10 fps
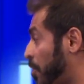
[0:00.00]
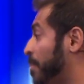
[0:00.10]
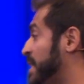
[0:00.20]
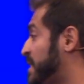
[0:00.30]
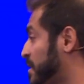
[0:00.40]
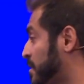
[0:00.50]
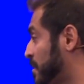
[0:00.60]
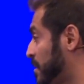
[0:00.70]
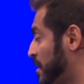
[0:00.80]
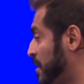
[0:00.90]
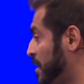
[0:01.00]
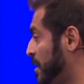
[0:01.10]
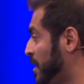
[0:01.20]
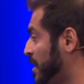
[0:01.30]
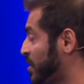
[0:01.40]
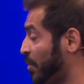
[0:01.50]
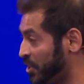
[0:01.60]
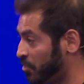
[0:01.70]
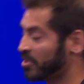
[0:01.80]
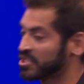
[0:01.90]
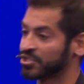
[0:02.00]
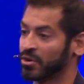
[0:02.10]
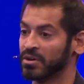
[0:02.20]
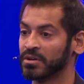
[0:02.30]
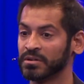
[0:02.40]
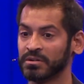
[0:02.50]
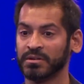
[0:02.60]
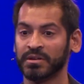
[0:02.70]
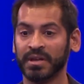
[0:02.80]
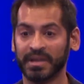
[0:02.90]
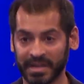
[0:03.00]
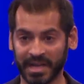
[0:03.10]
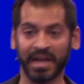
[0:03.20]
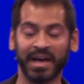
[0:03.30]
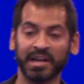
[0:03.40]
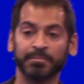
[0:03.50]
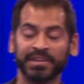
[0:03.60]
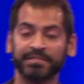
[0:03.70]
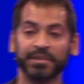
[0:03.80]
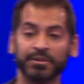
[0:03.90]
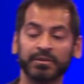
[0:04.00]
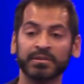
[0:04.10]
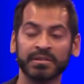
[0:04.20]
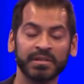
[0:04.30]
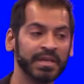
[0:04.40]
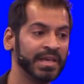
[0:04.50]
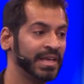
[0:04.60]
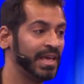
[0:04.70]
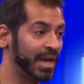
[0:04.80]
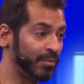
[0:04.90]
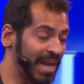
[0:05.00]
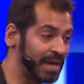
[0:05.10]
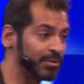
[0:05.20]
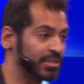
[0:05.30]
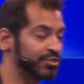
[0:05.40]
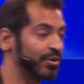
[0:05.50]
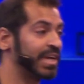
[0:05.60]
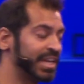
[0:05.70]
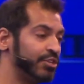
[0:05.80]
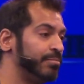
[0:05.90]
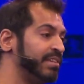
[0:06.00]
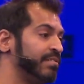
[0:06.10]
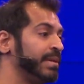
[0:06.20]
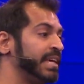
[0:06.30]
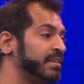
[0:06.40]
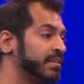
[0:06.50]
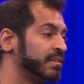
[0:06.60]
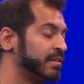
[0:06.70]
a promise. So when you're not strong, I'll be for you. And when I'm not strong, can you be for me?